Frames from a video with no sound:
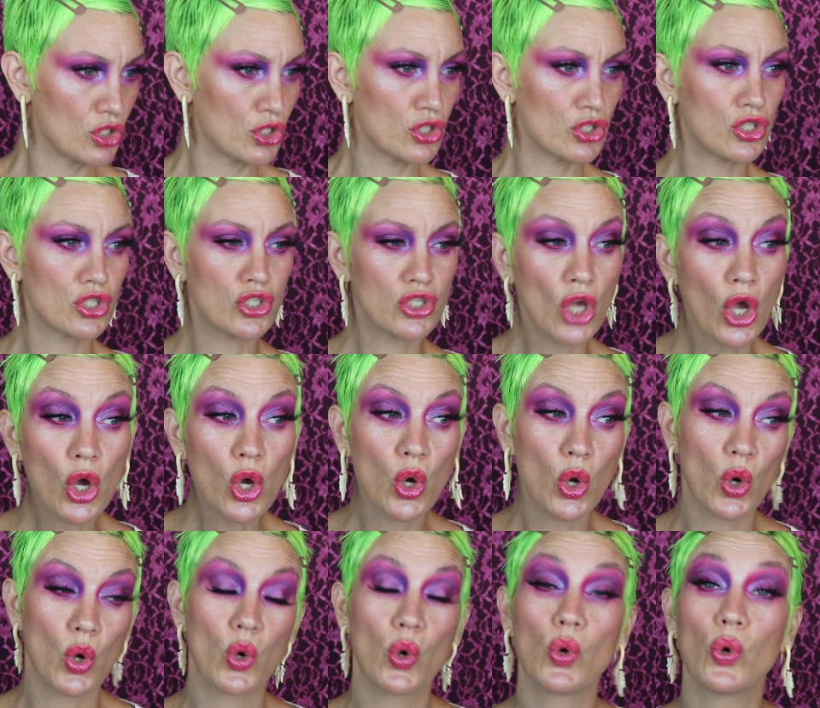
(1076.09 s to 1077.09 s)

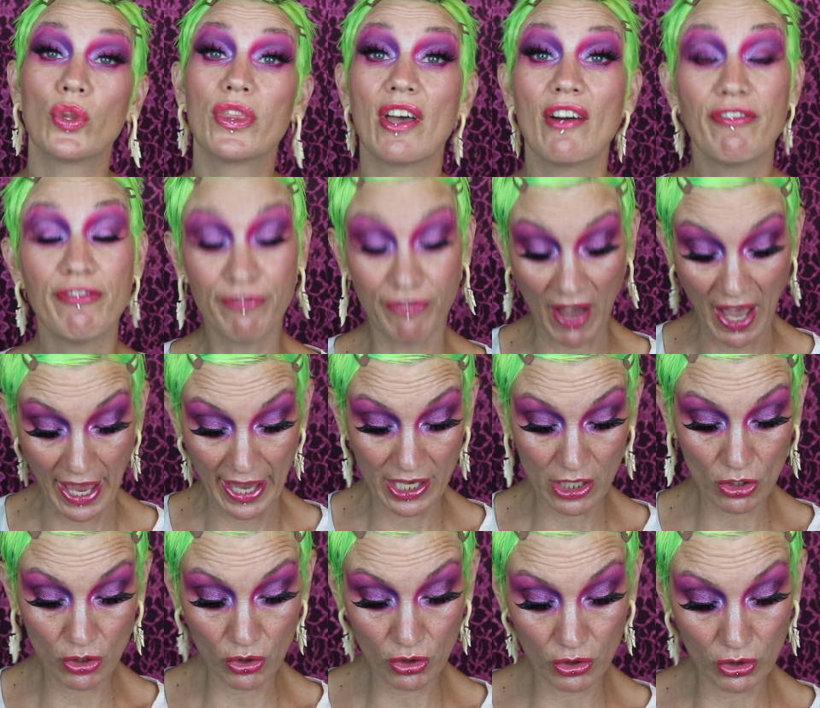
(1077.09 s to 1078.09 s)
So the
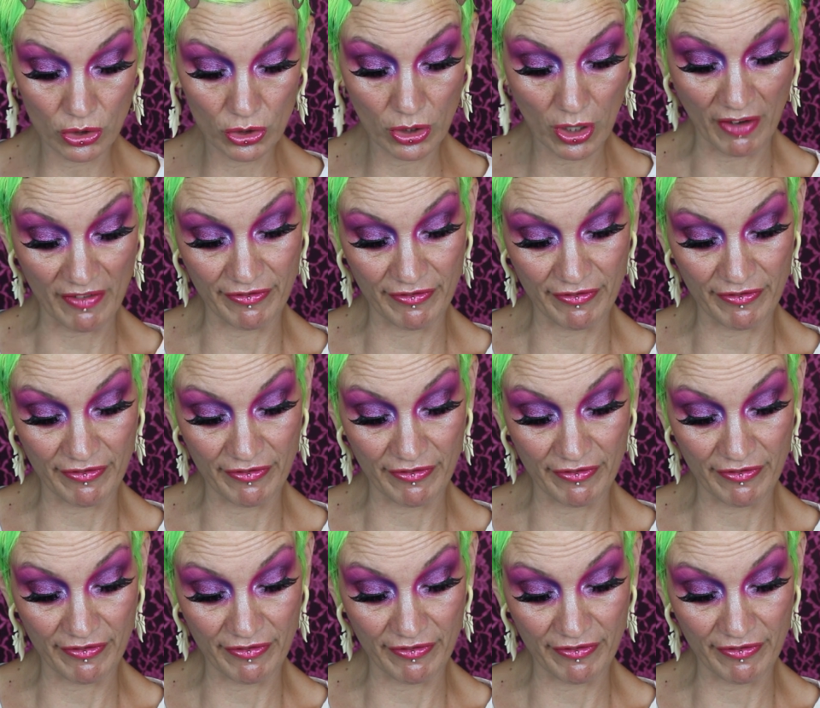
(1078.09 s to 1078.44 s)
final